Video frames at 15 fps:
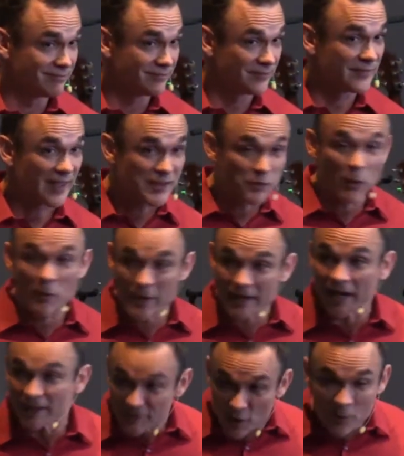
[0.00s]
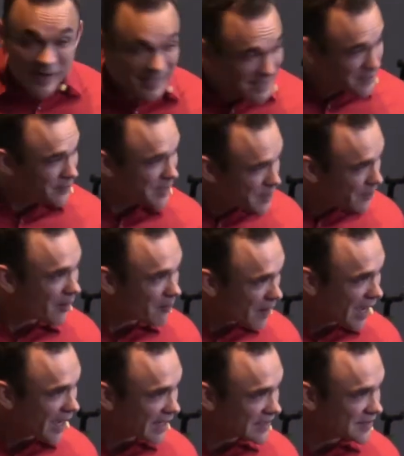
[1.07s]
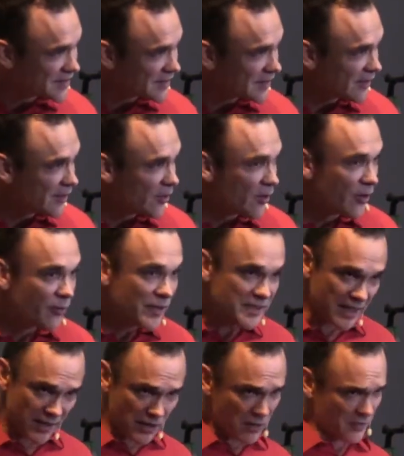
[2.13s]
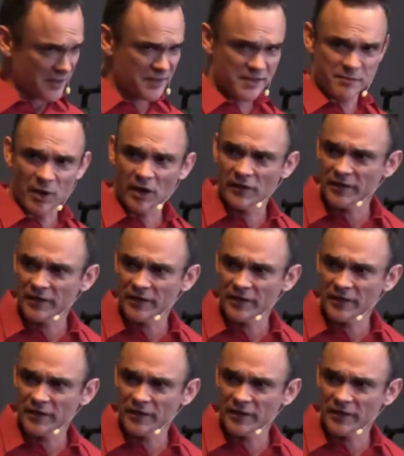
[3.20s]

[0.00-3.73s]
That's, what we, that's how we need to renew our minds. Yeah. we say, oh, this is part of the